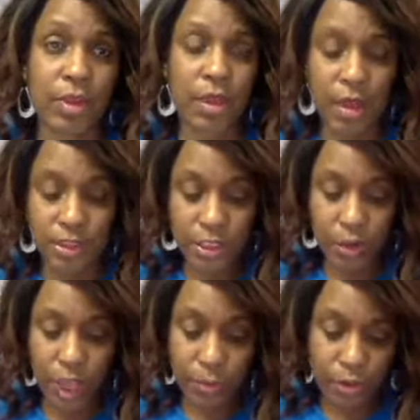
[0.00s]
And I said,
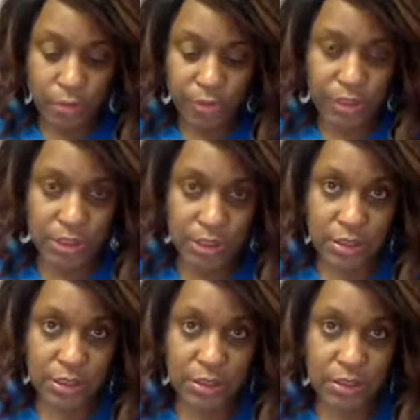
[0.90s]
okay, I'm going to finish
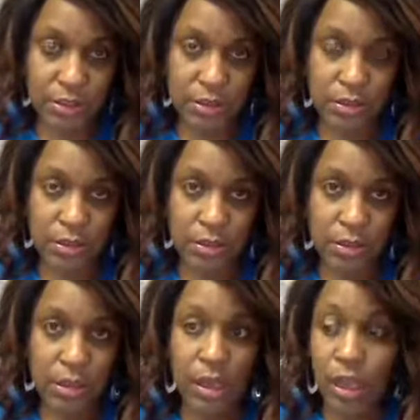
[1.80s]
this.
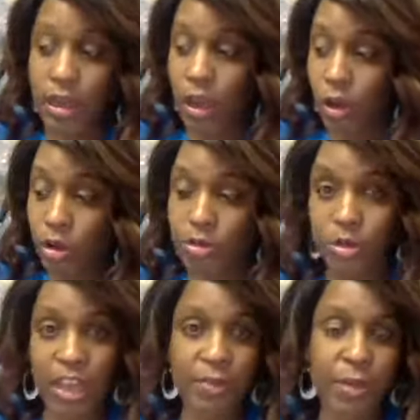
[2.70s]
And I also
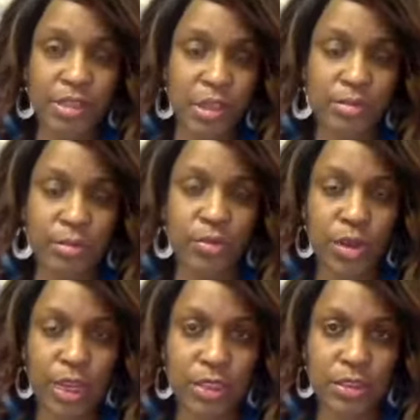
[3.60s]
gave myself some
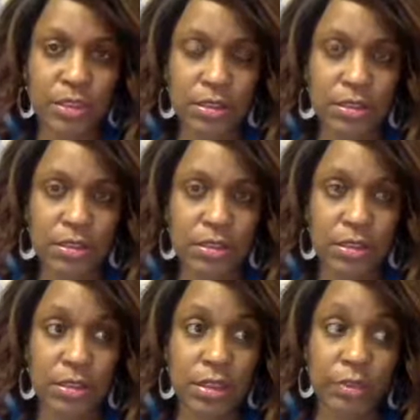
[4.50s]
grace.
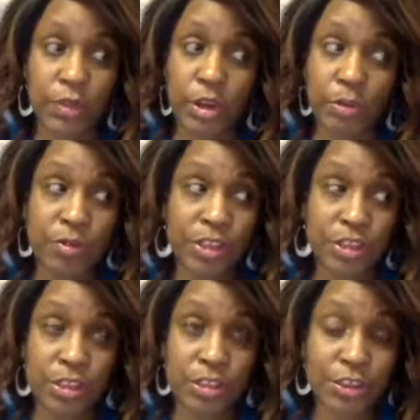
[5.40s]
If you don't
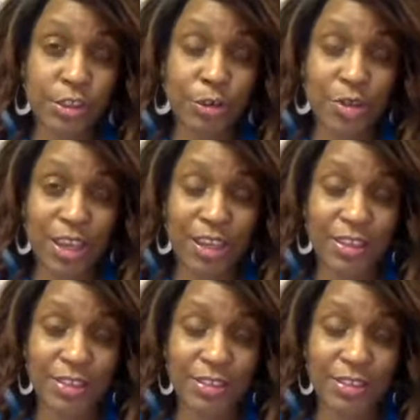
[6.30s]
finish it, it's still okay.